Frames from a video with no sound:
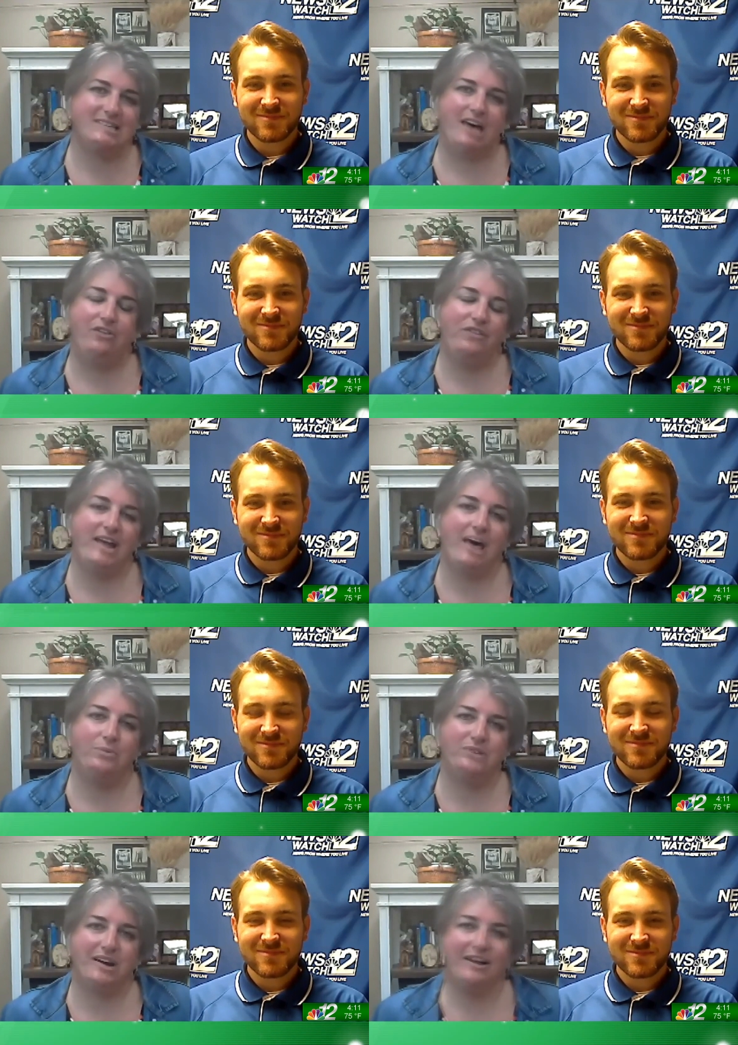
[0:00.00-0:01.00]
Speaker 1: feeds itself
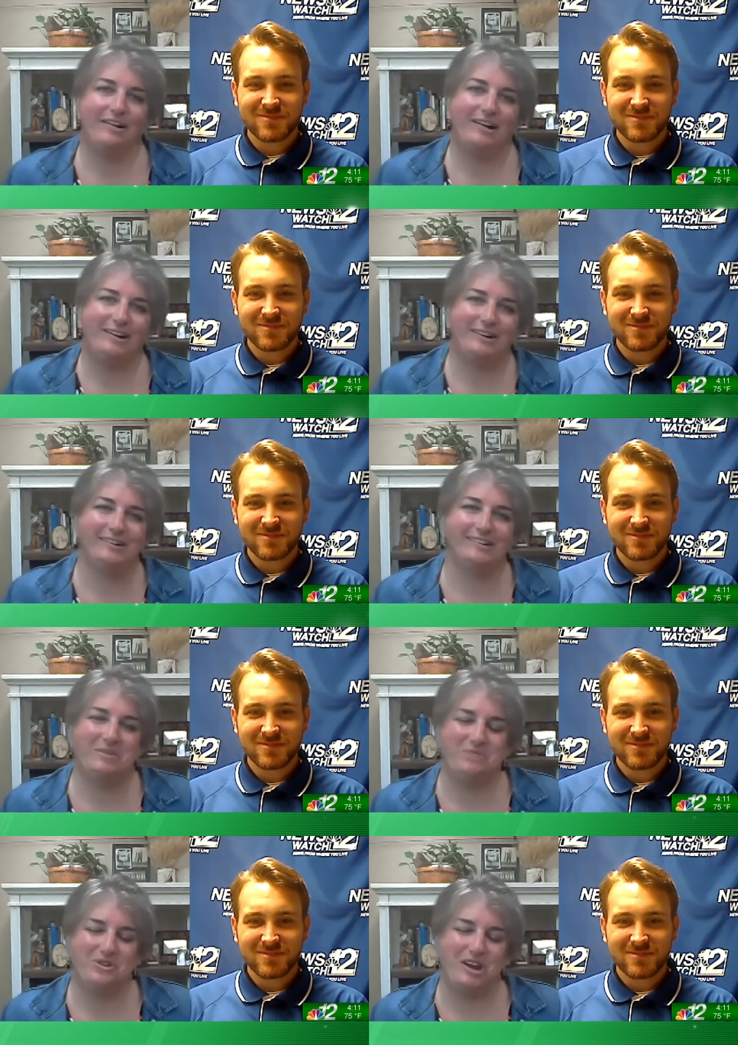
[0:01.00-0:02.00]
and helps our,
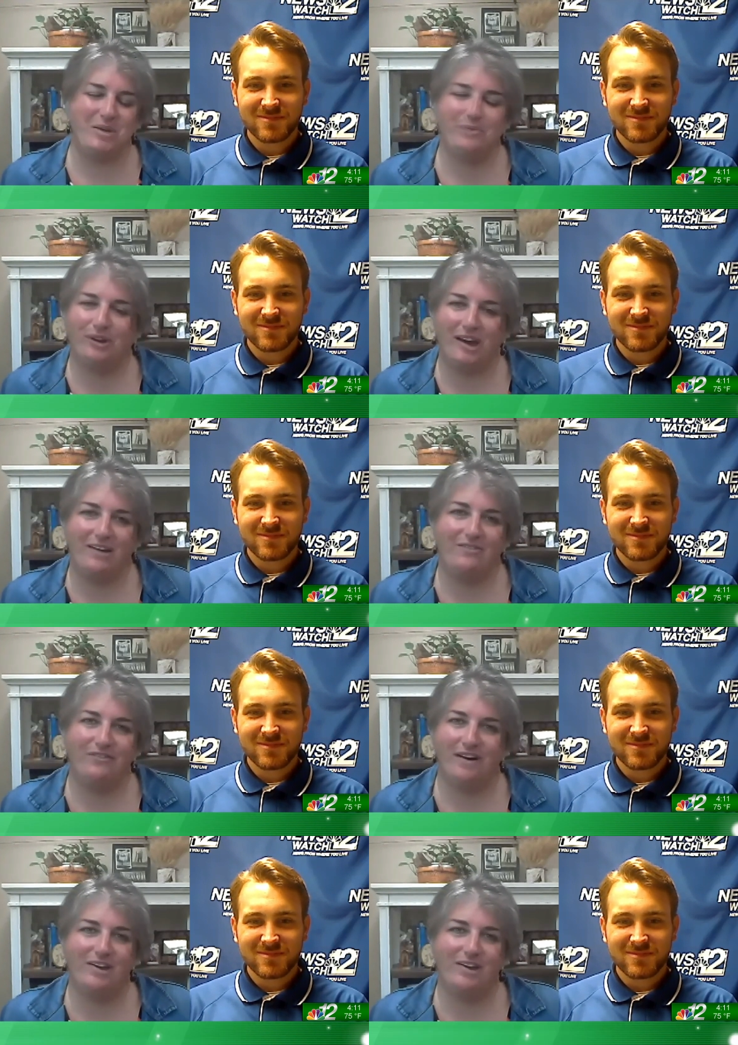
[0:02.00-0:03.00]
our community put
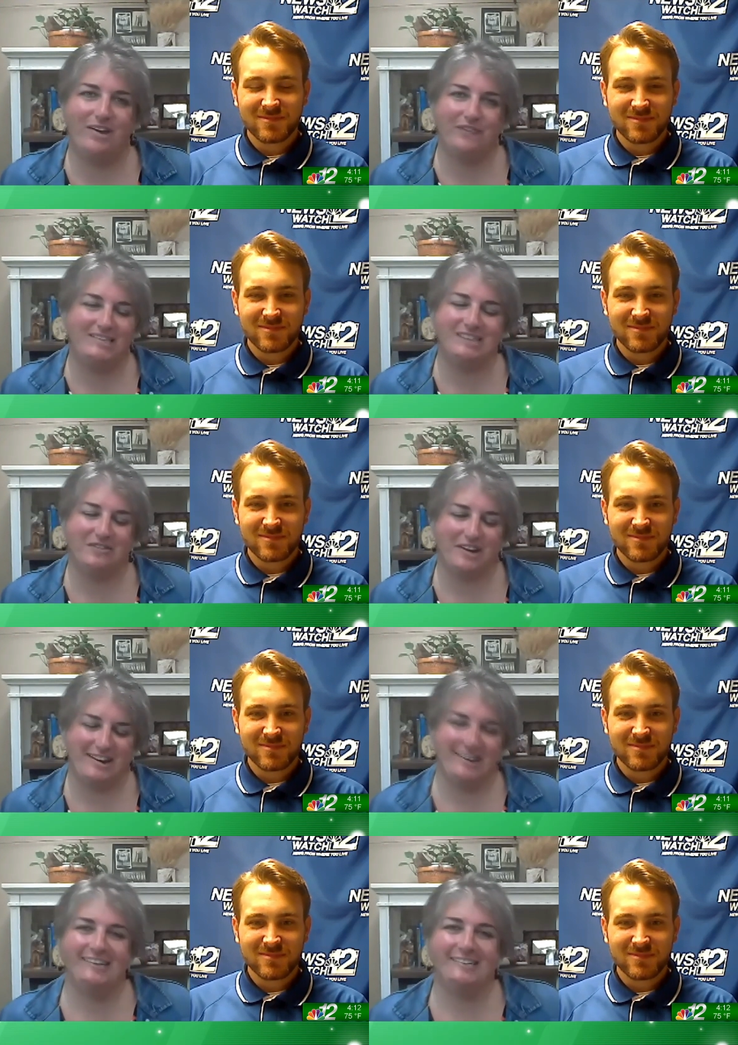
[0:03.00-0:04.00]
on fun new events
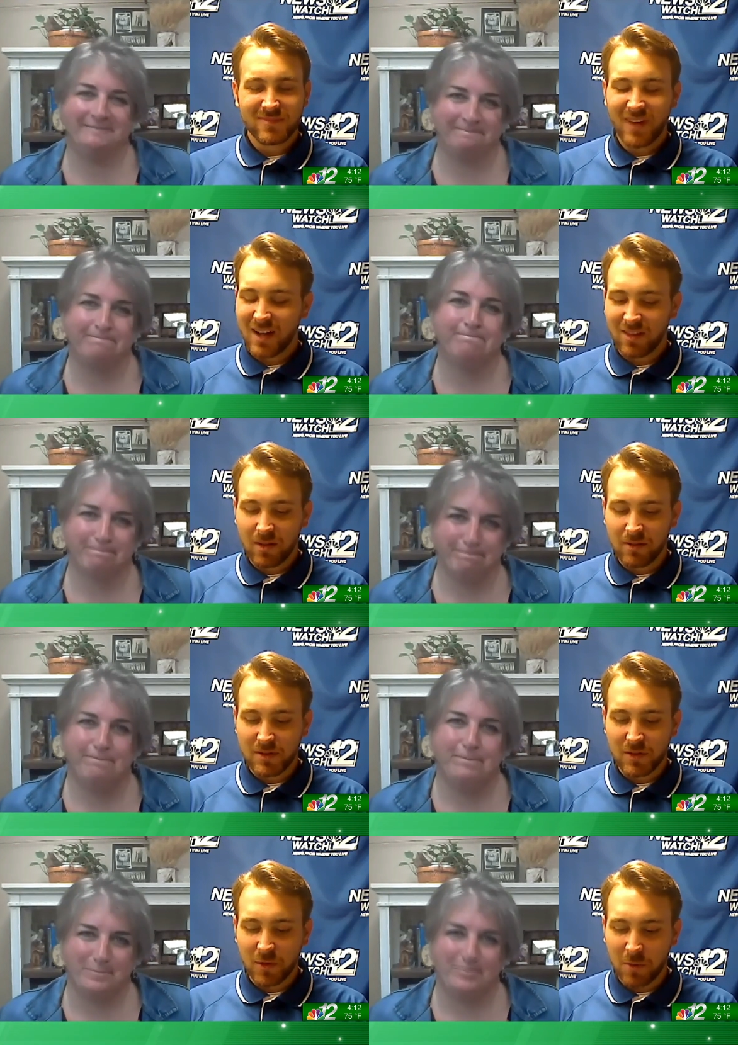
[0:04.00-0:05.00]
every year.
Speaker 2: I
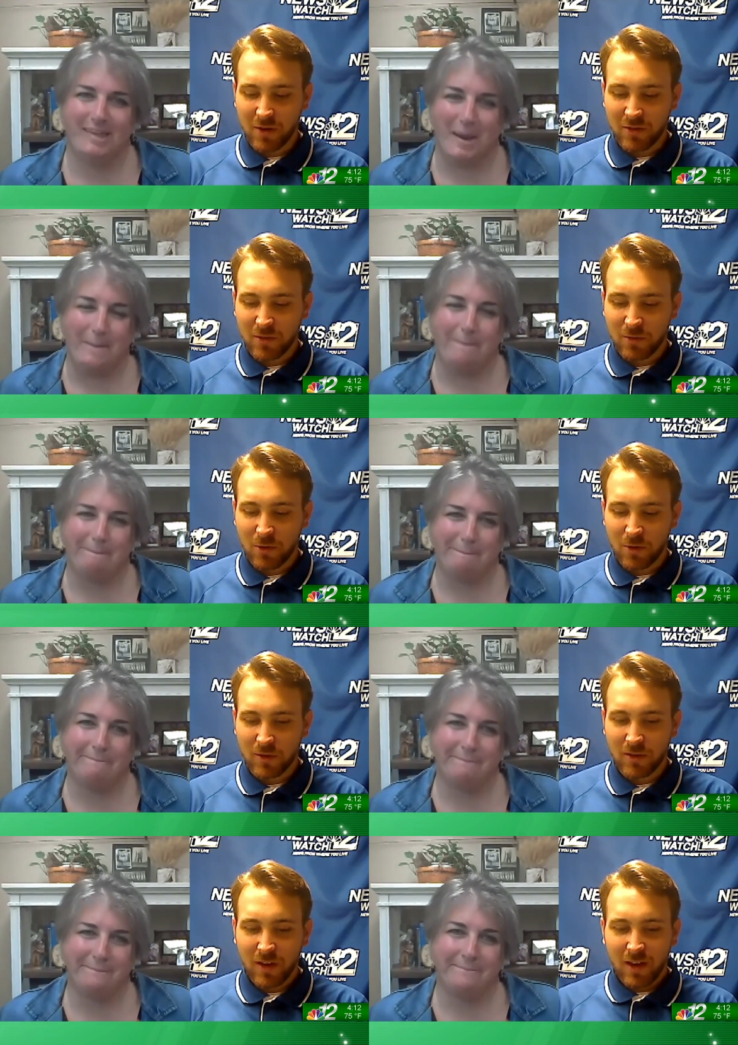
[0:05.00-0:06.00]
love it so much. Yeah. And of
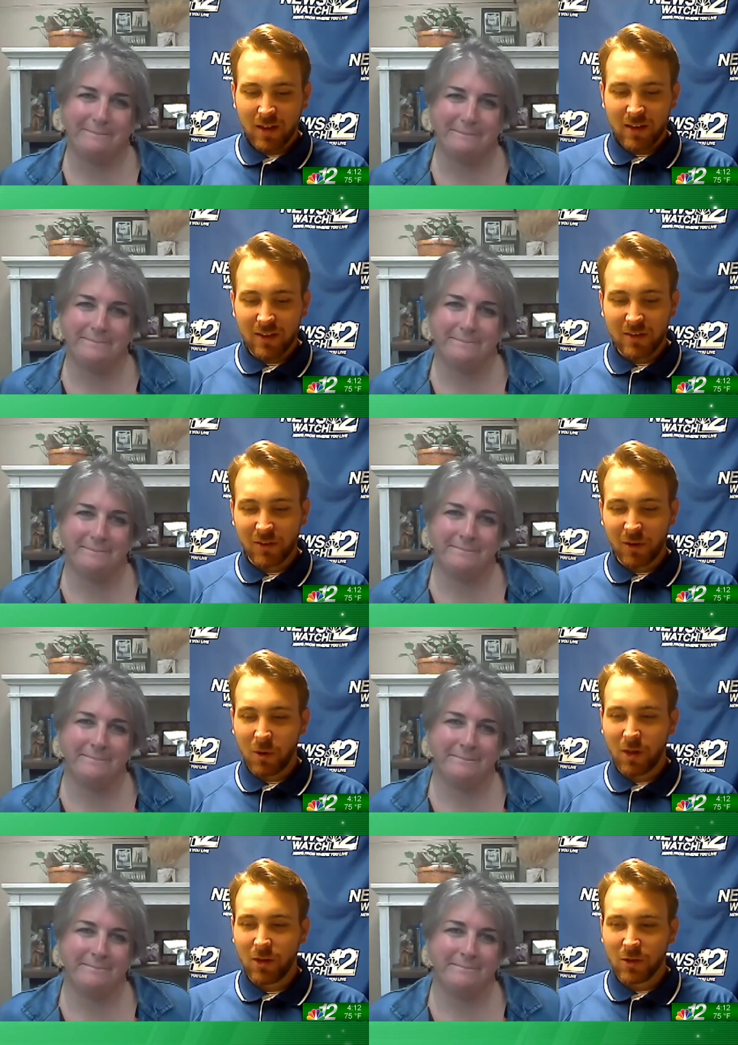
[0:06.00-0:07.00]
course, this is
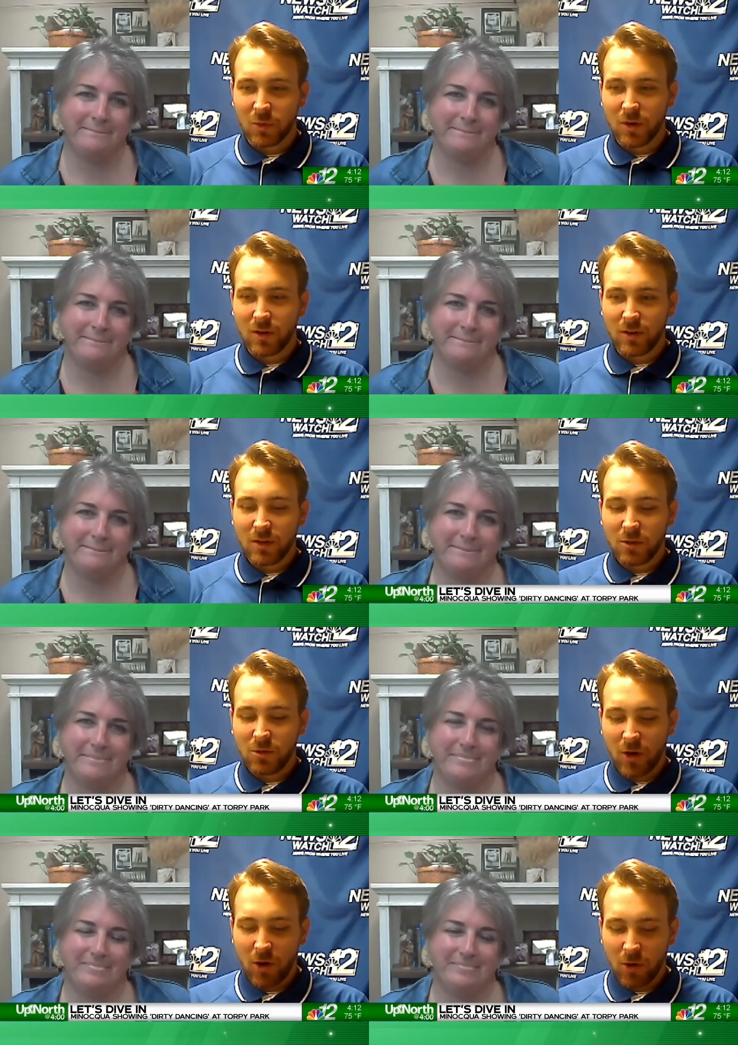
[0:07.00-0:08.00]
like one of those where
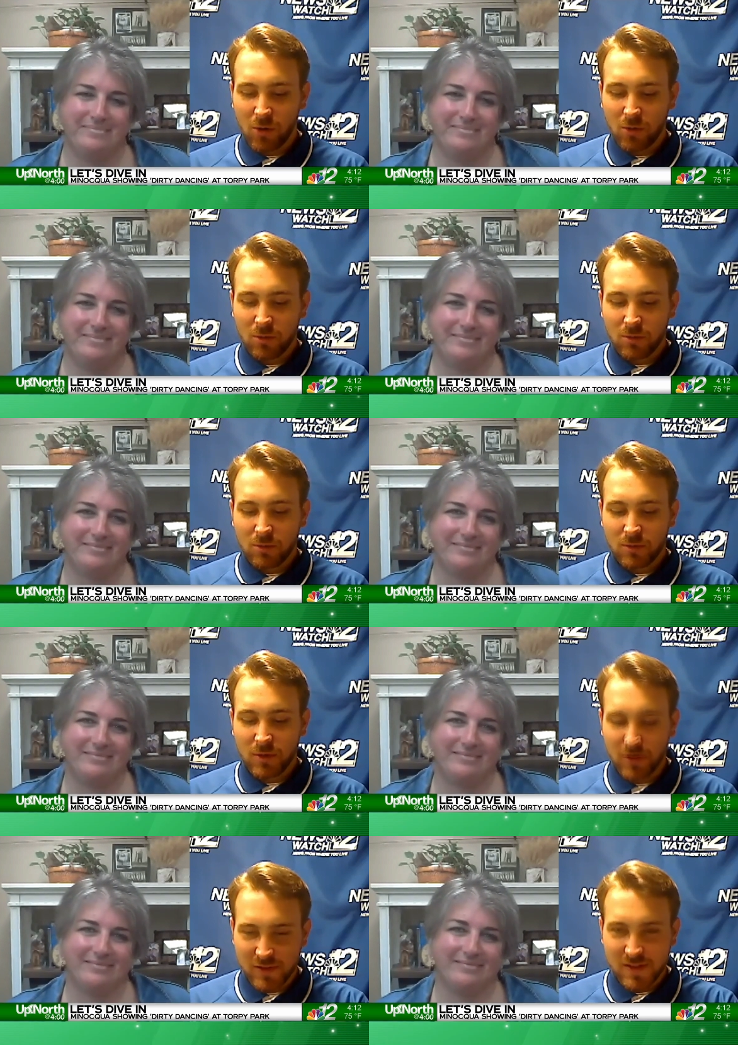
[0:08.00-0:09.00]
you go
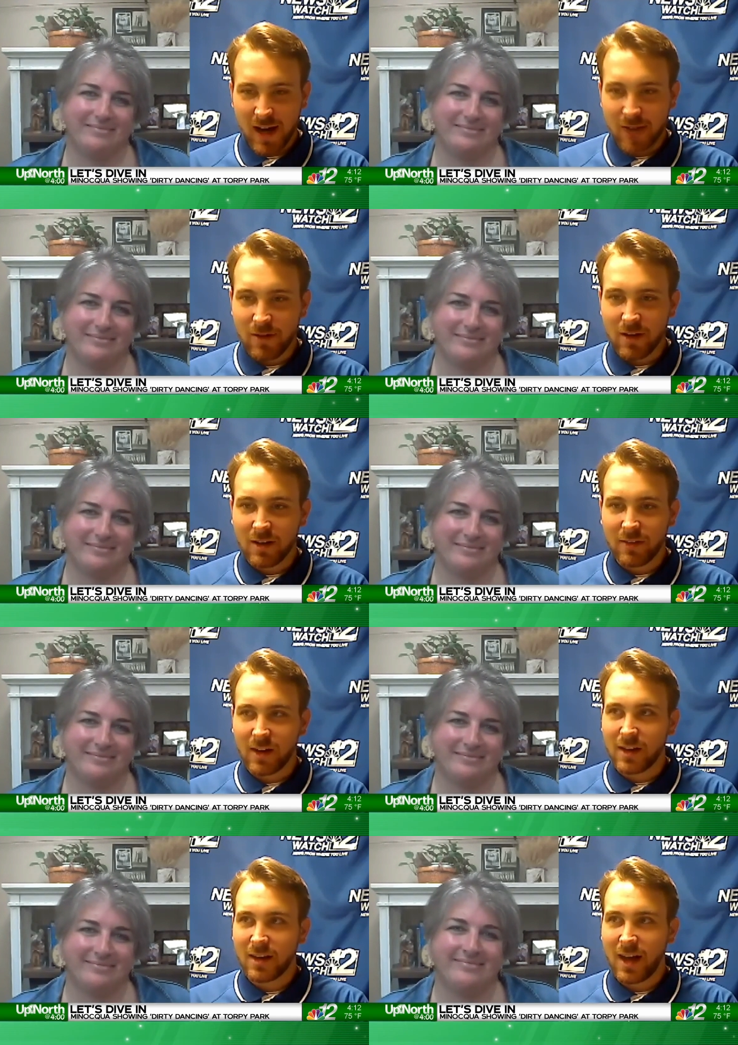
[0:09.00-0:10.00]
to this dive in
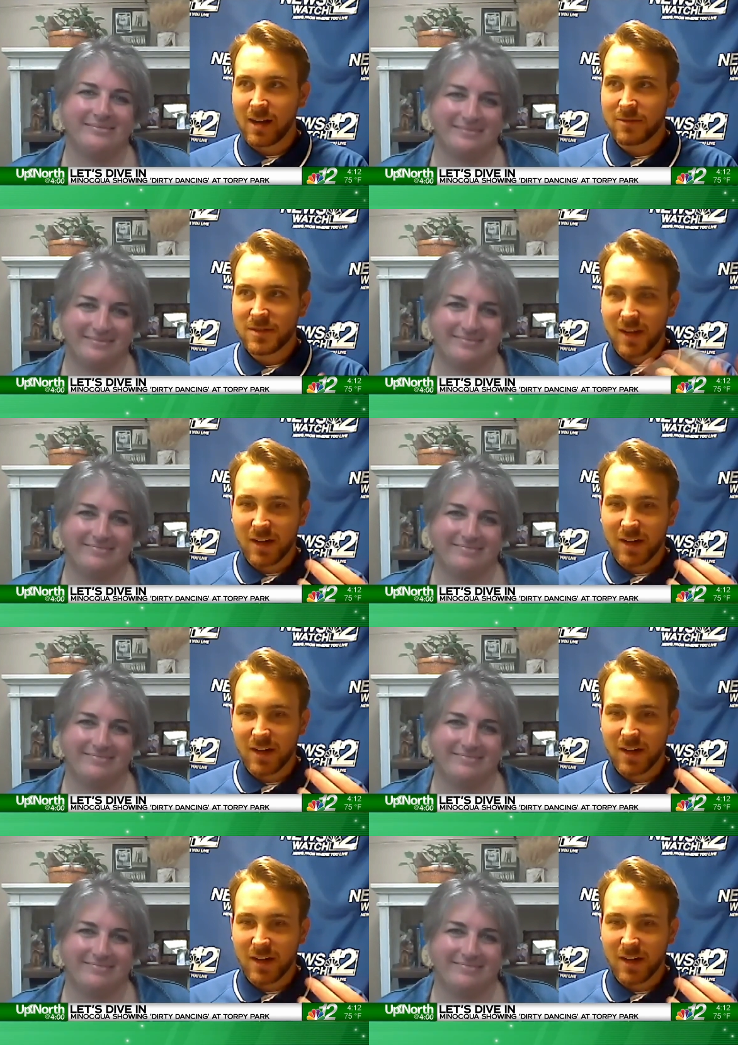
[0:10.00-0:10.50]
and then it kind